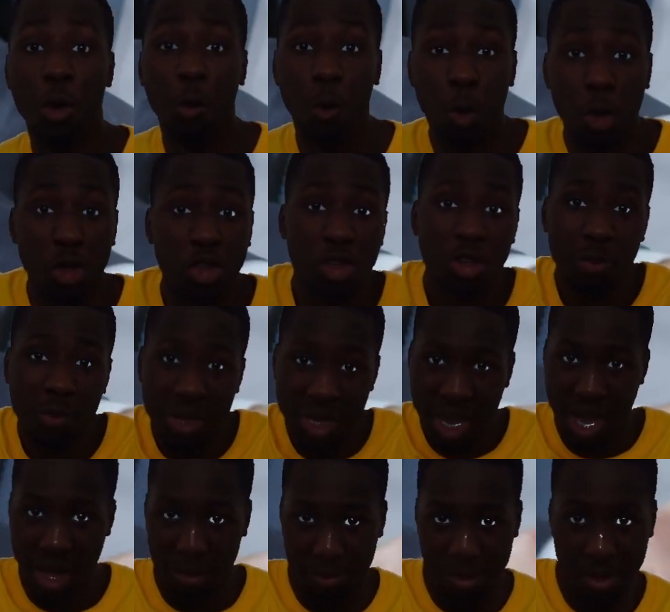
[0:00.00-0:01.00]
would you be
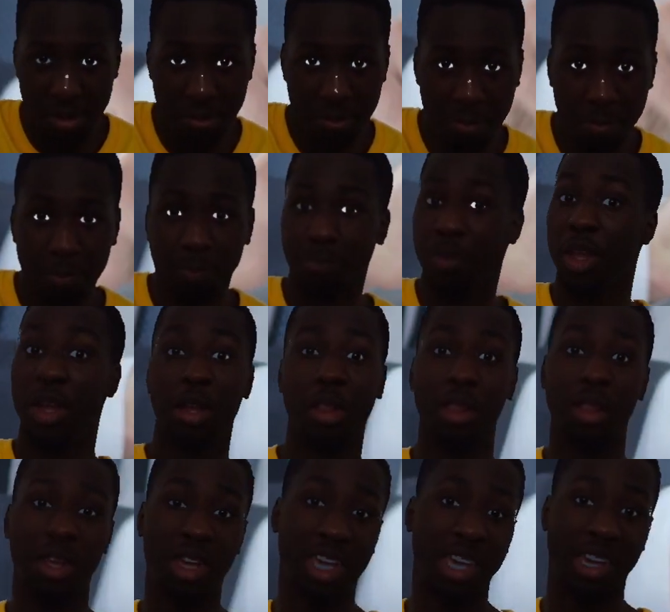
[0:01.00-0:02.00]
happy
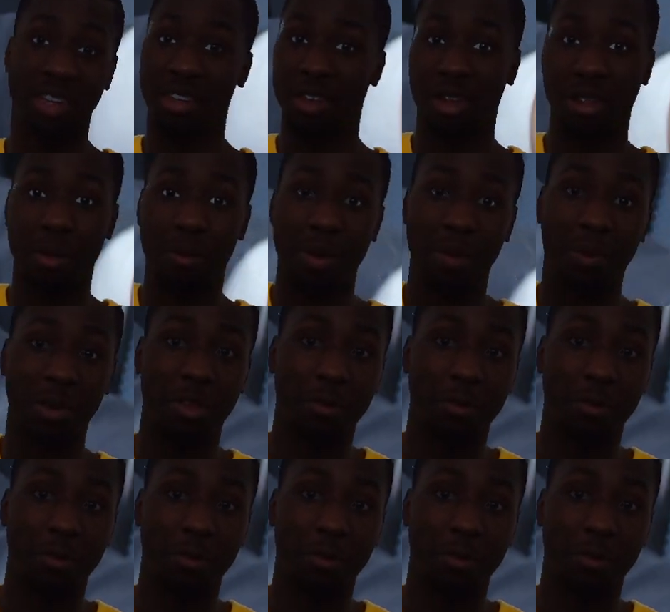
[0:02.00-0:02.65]
looking at other people